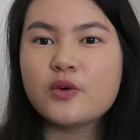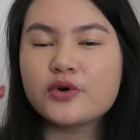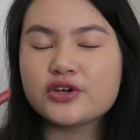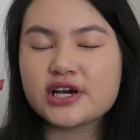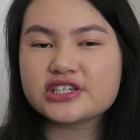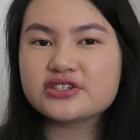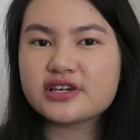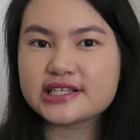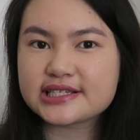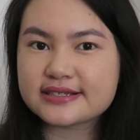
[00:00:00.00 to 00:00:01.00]
When you actually go
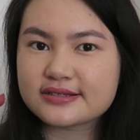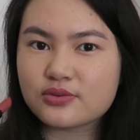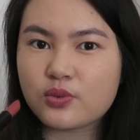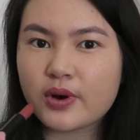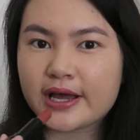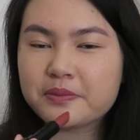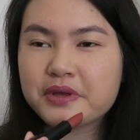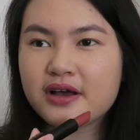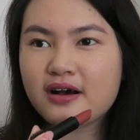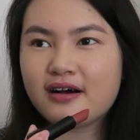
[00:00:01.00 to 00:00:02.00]
ahead and
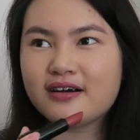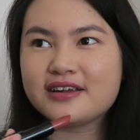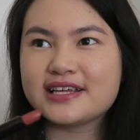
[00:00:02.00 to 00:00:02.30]
swipe it on,